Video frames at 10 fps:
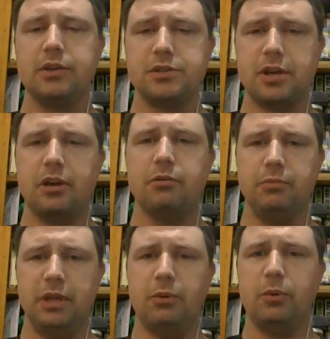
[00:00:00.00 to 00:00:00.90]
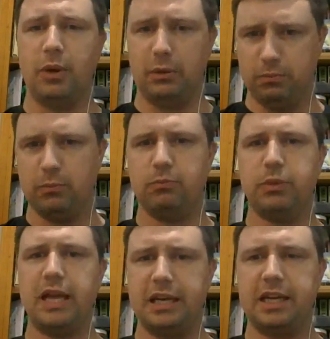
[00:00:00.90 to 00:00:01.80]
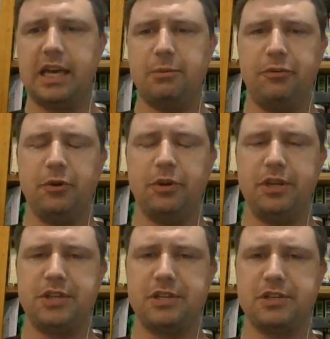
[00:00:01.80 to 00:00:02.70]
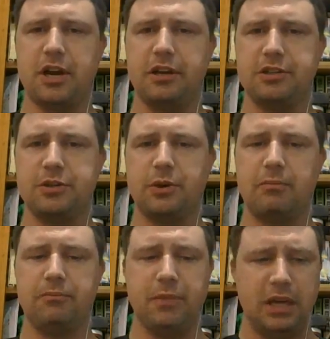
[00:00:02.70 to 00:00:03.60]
So yeah, we're planning to keep a few of these things going to